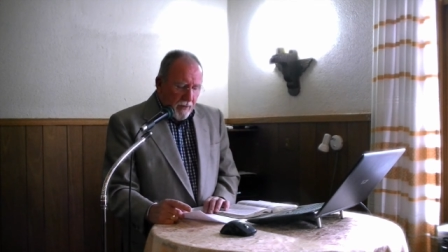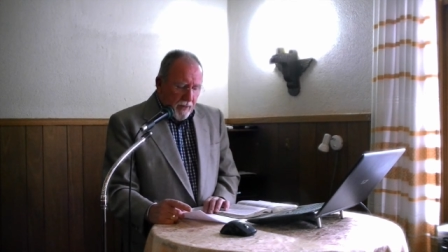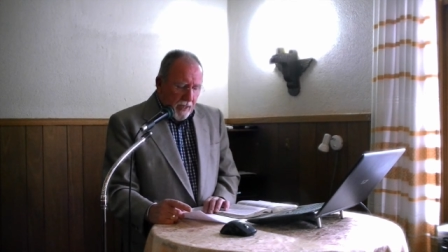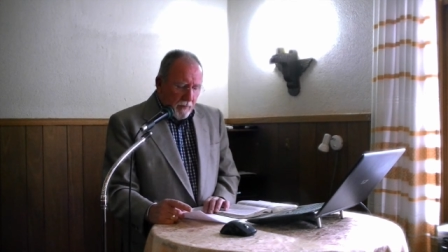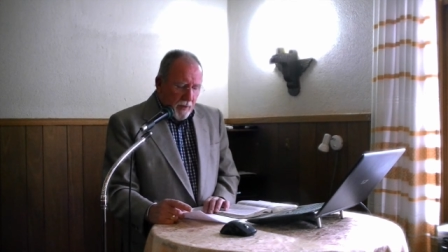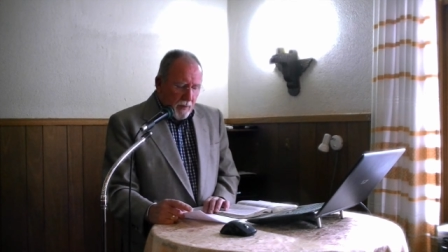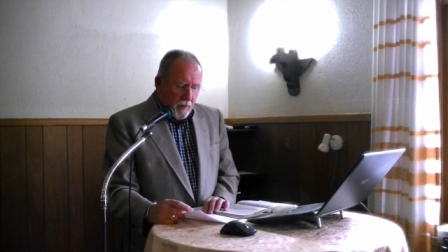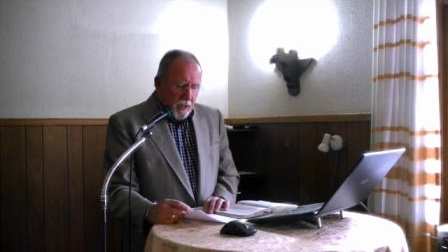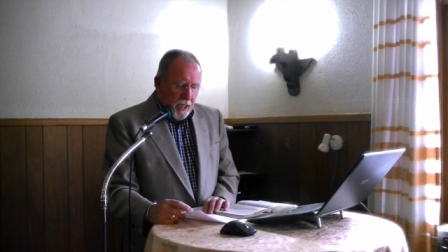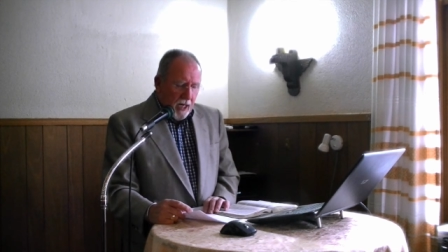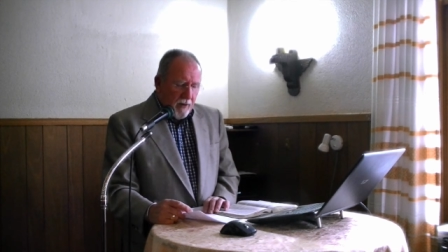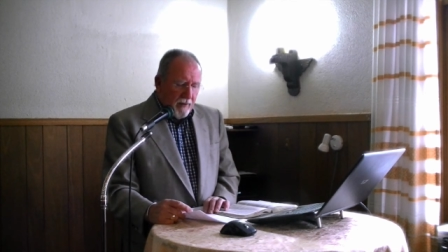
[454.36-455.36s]
that we will
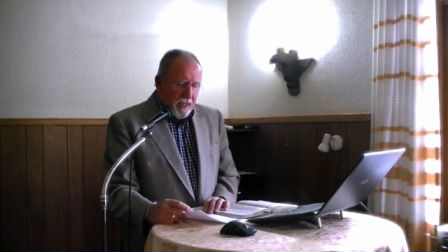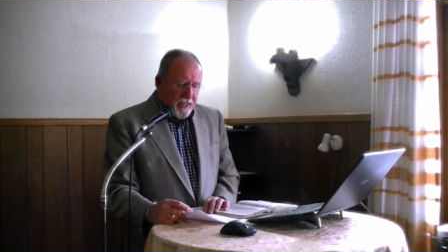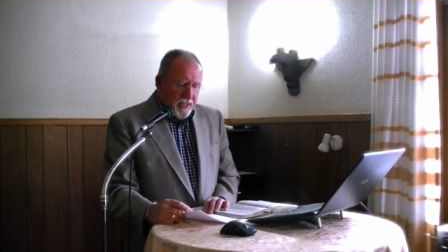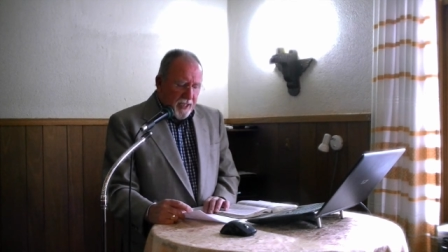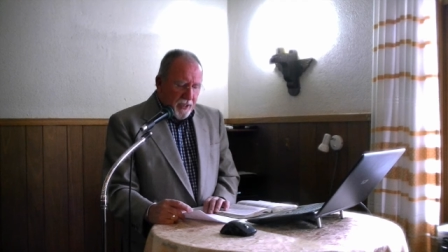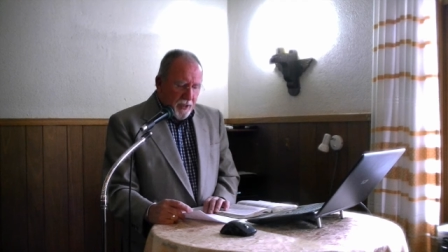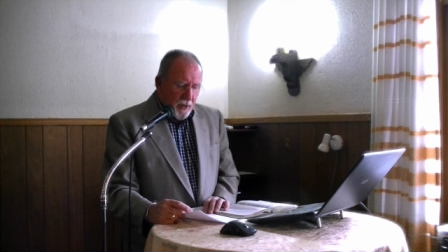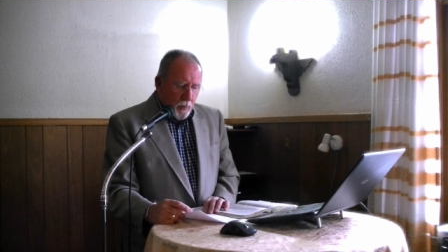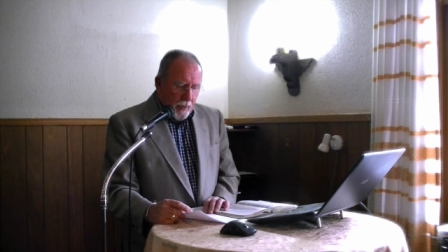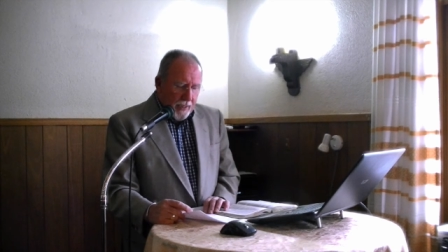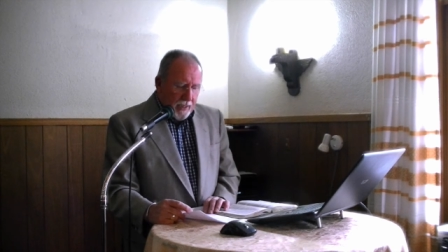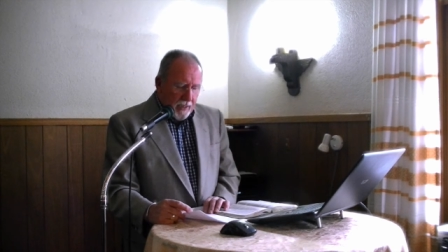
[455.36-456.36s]
carry this into the
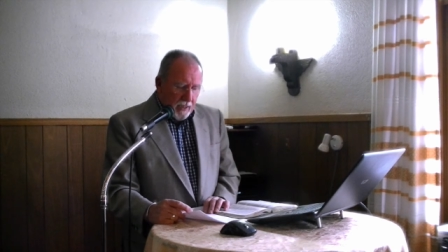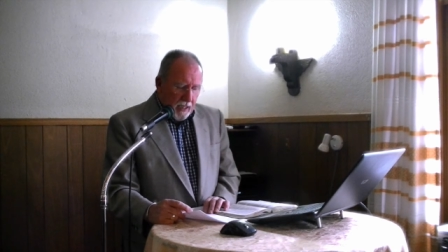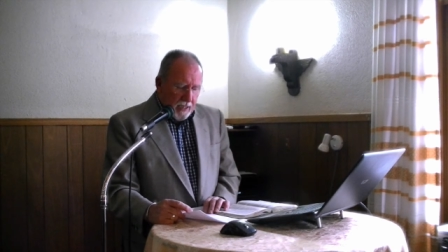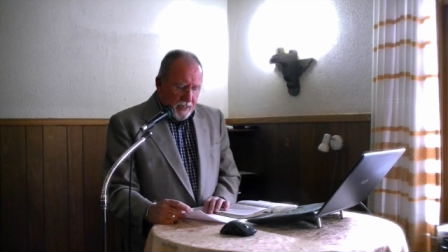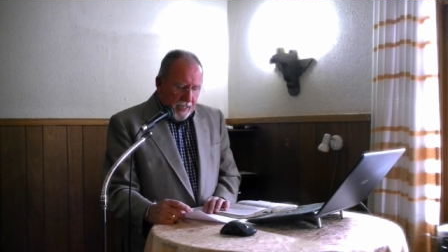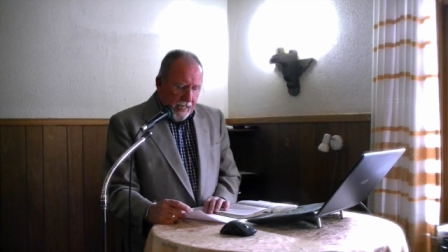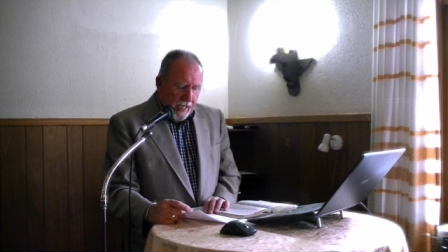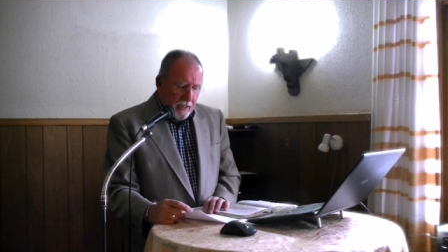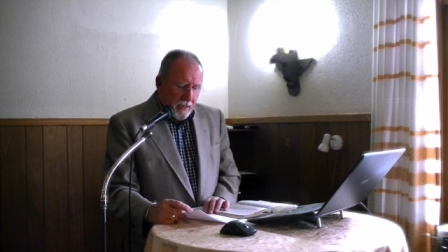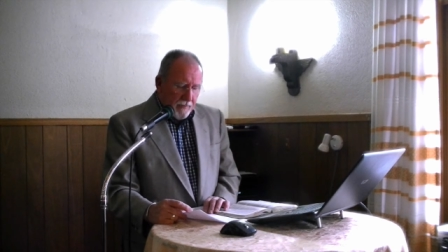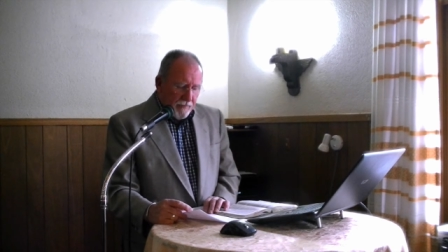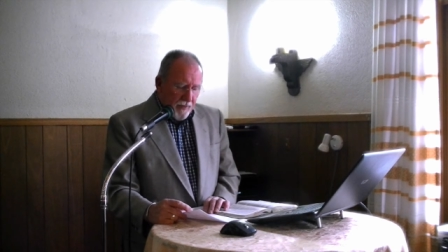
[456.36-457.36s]
week that lies ahead,